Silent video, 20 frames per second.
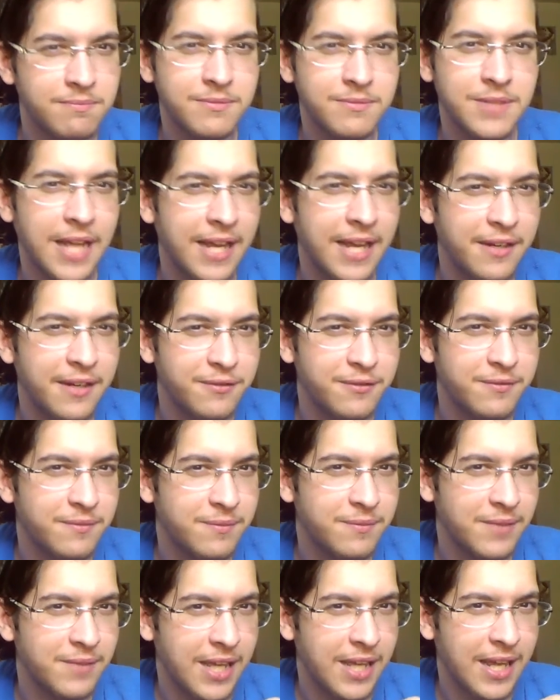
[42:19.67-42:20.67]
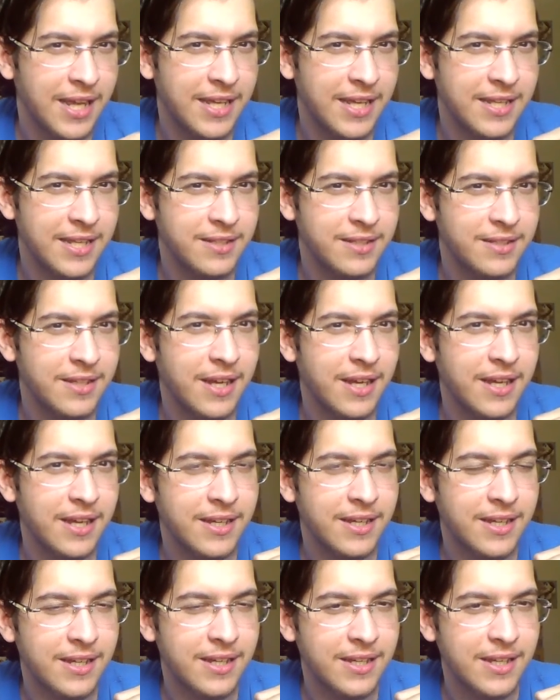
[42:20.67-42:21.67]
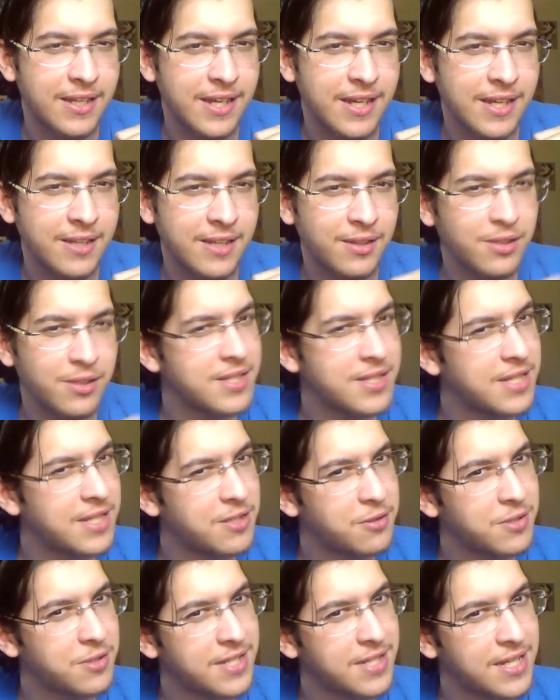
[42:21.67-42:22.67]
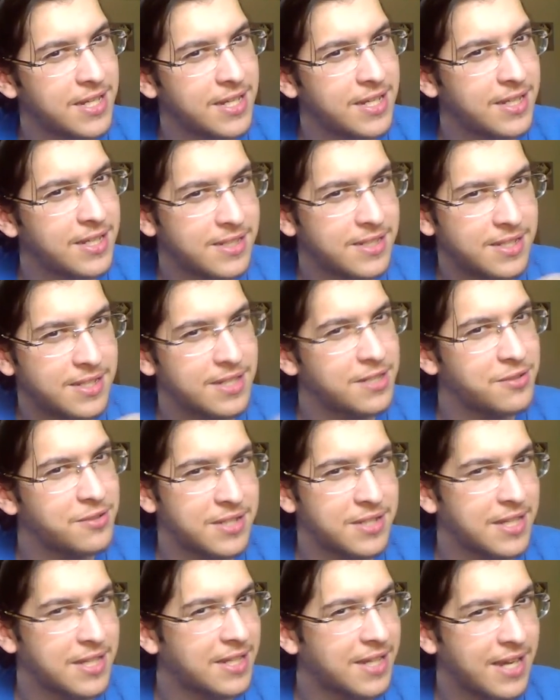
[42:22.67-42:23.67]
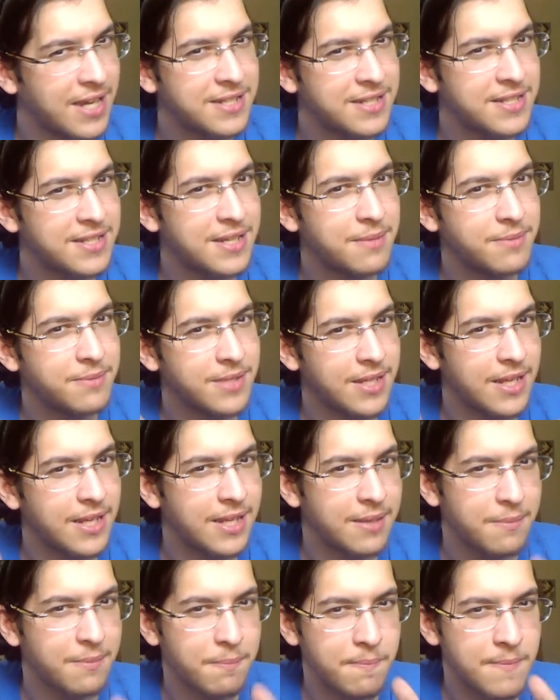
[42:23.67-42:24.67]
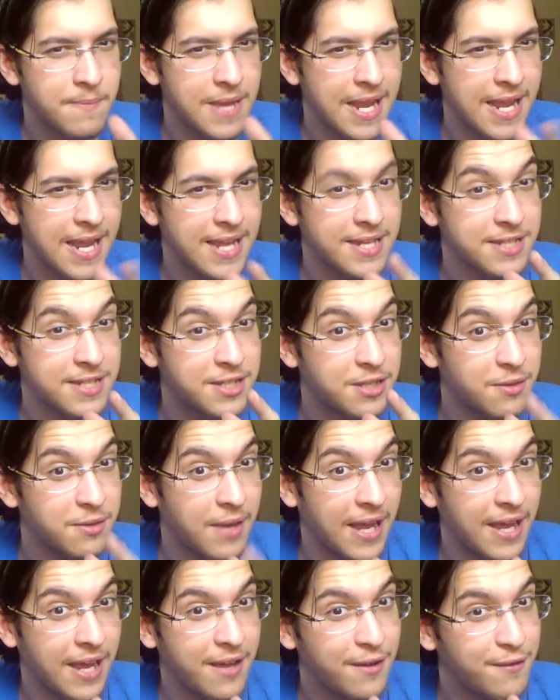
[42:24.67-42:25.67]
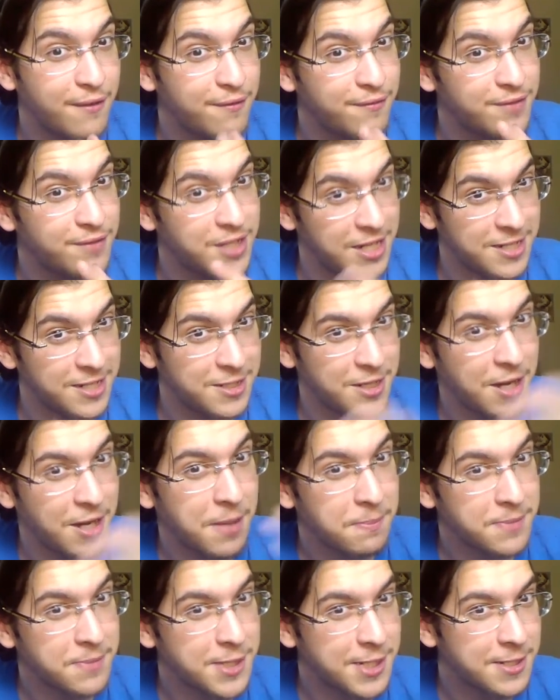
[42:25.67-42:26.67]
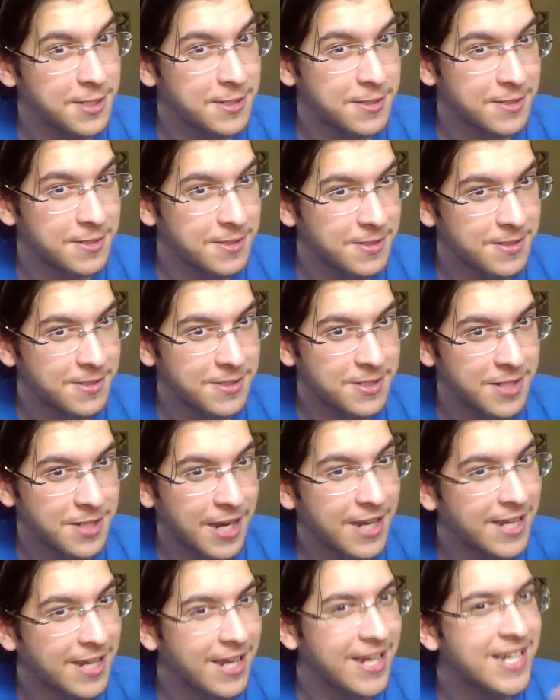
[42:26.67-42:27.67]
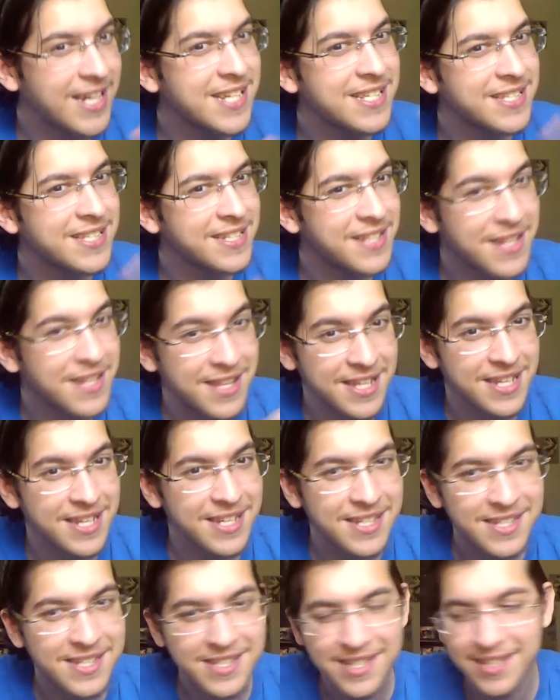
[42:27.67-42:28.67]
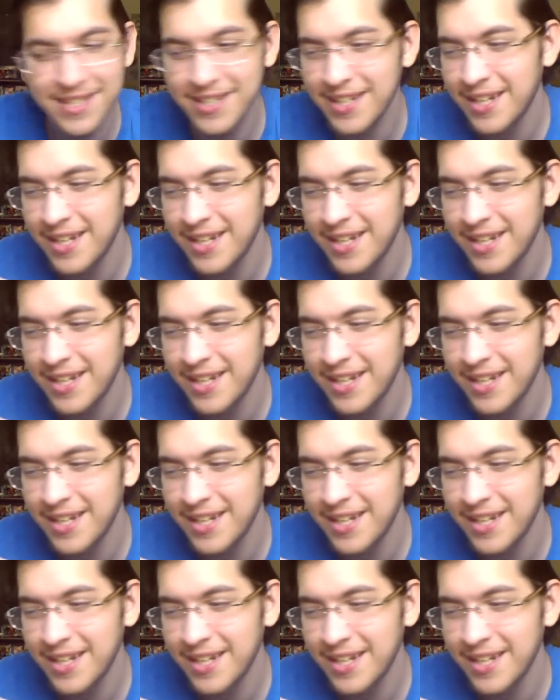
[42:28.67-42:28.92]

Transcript: Kind of. And it looks interesting, and it's an interesting concept, and you have Chain Chomps and Shy Guys and things, and